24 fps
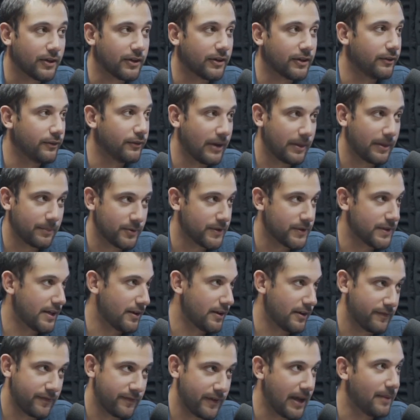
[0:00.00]
you
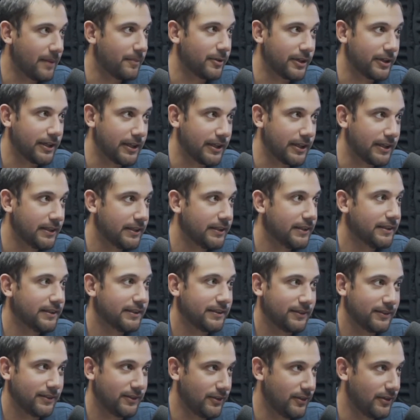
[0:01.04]
represent our family,
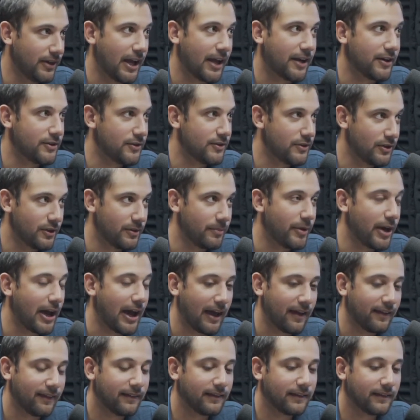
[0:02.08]
you got to do your
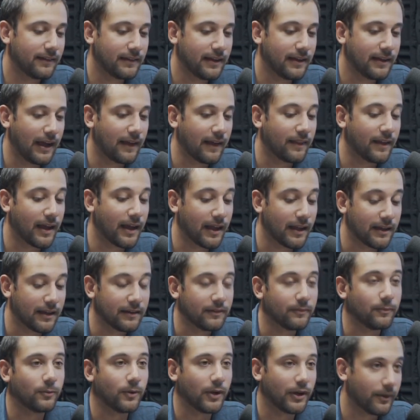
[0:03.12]
best. And
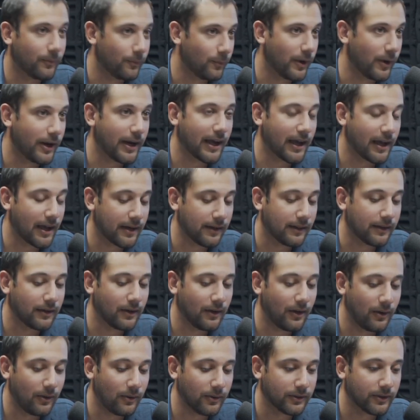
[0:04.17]
then when I got a
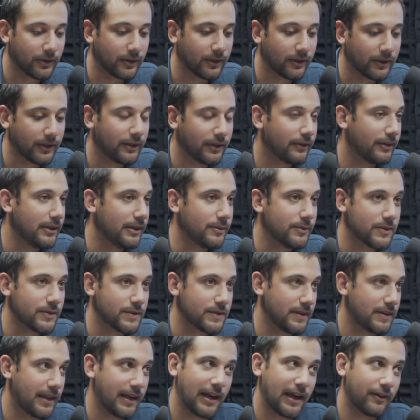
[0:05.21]
little older, he
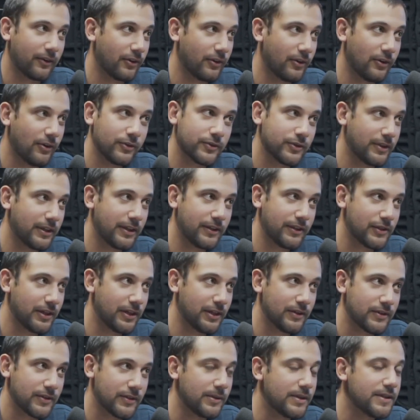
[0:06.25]
was an agricultural
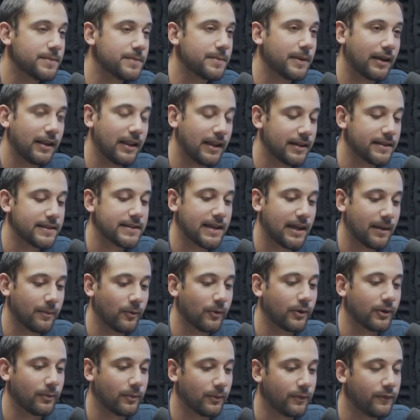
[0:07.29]
engineer, so he spent a lot of time
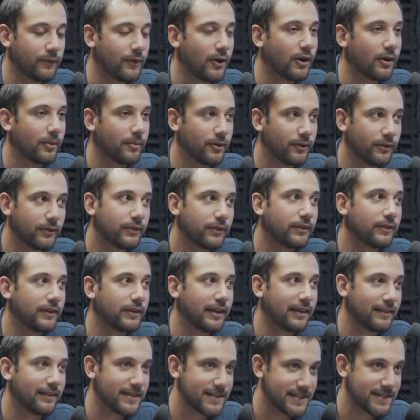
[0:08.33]
working with farmers
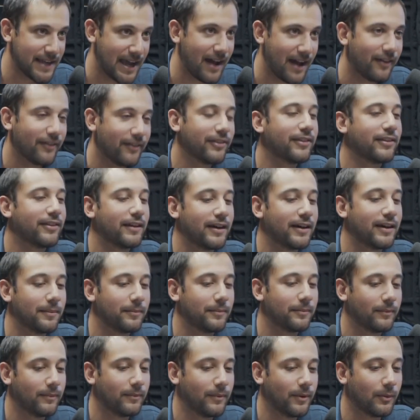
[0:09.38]
in the South.
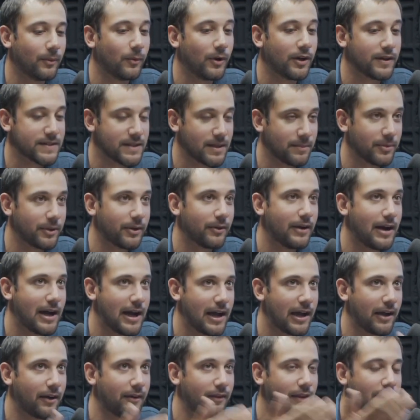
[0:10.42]
It was up in
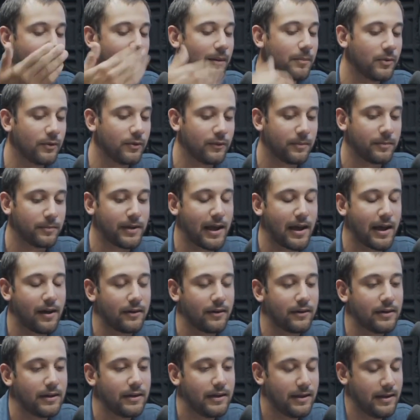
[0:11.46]
Ohio, and then they moved him
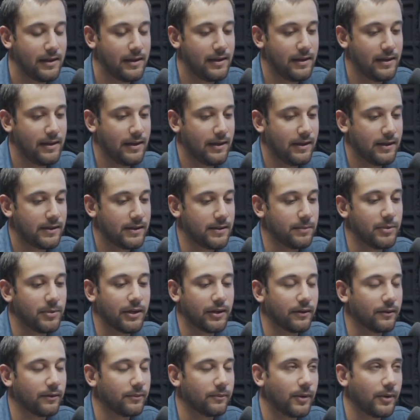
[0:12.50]
down to
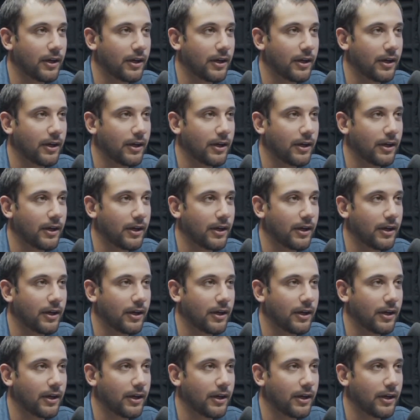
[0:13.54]
be a